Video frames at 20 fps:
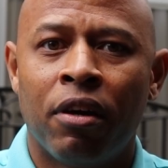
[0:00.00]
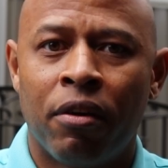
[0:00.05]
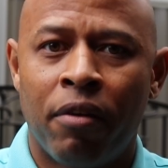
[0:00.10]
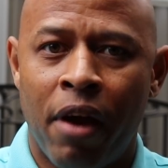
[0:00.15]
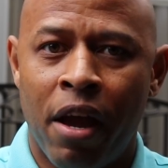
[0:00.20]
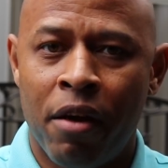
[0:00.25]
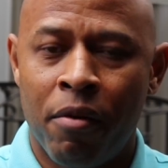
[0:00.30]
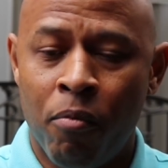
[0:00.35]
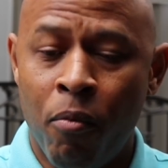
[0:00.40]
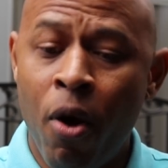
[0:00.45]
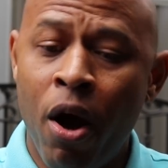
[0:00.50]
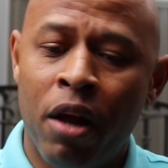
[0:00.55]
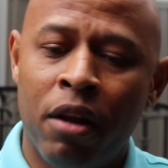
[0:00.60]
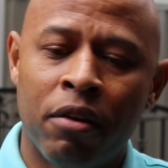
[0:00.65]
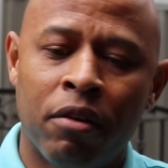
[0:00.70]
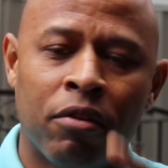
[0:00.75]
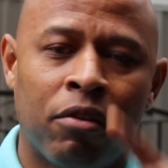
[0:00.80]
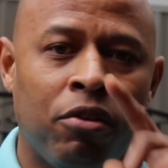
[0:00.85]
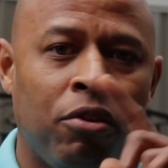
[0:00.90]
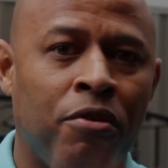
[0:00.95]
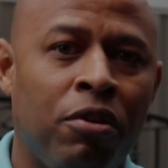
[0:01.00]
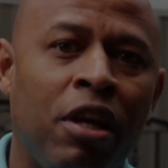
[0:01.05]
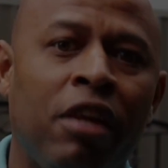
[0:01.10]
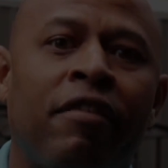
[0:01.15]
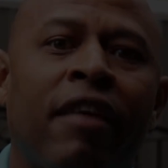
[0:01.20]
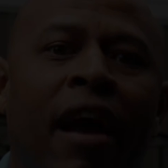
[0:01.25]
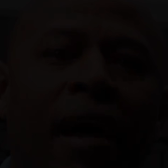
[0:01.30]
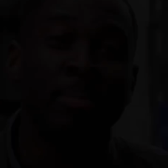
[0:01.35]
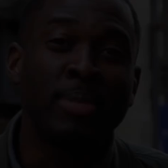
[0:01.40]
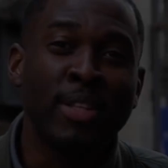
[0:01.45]
right? One.
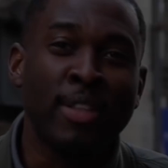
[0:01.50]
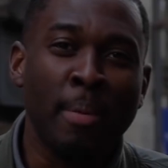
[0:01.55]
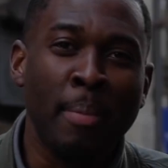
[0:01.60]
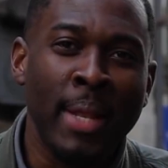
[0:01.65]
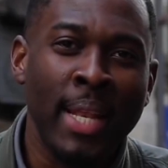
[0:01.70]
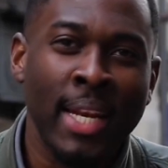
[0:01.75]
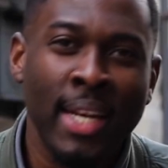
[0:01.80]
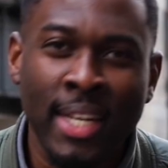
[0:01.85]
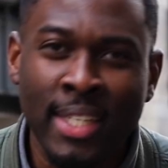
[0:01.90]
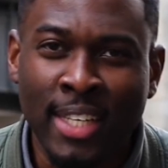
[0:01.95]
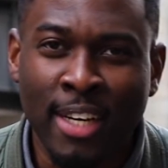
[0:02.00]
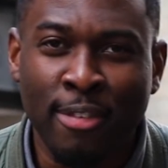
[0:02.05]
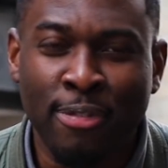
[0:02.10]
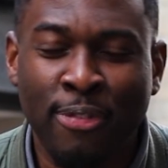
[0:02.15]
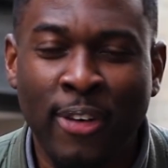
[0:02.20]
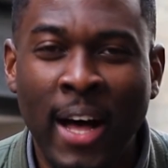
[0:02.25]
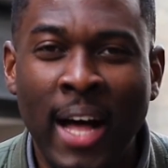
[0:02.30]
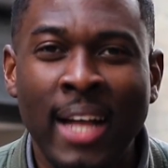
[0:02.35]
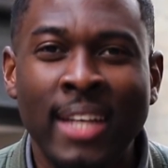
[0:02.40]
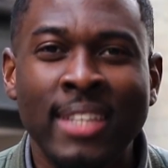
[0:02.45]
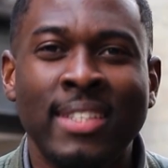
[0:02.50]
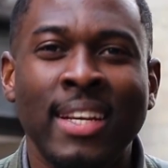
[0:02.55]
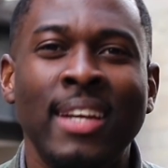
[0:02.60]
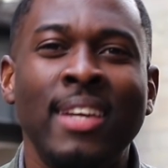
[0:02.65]
Welcome to the Melanated Files.